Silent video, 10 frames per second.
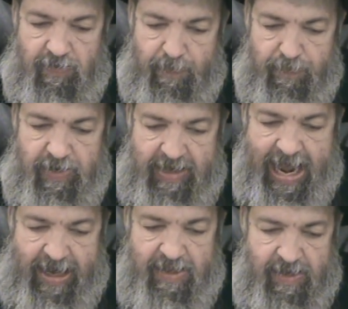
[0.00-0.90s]
to
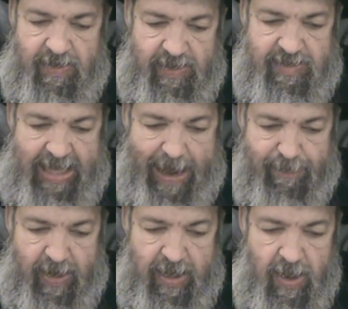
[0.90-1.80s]
protect the
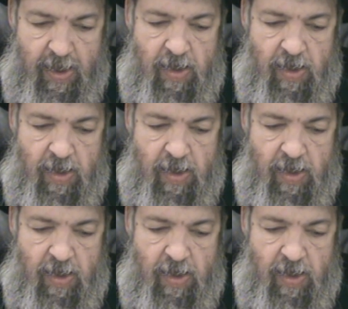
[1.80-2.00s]
sapling.